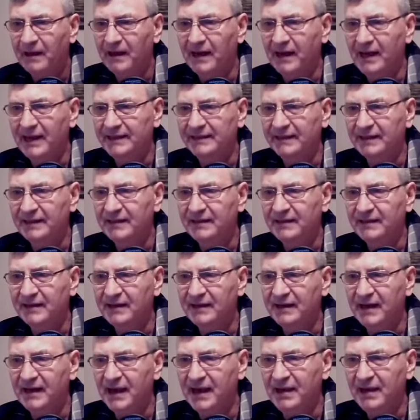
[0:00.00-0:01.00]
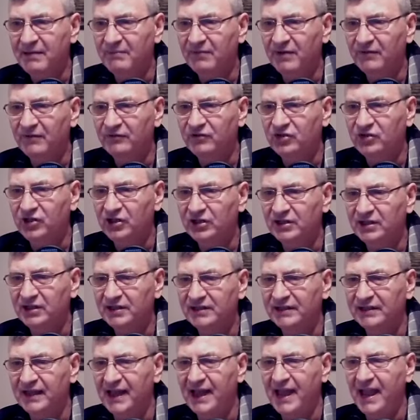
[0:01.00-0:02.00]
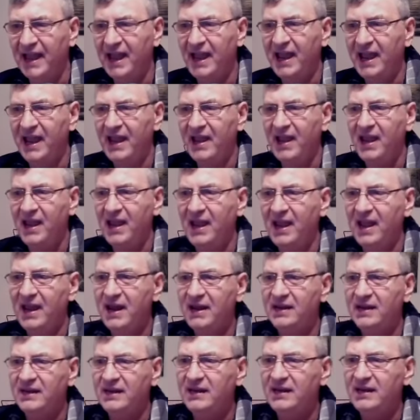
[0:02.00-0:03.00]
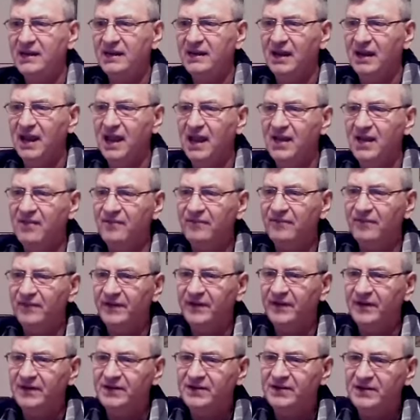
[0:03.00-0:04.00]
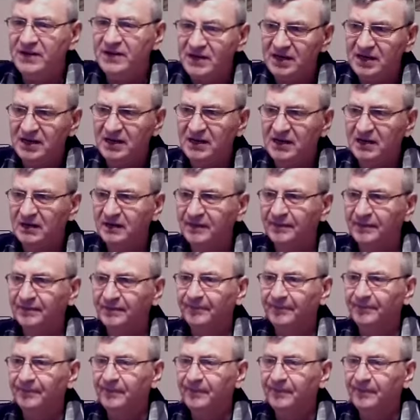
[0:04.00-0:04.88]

Let in the name of Jesus any, every knee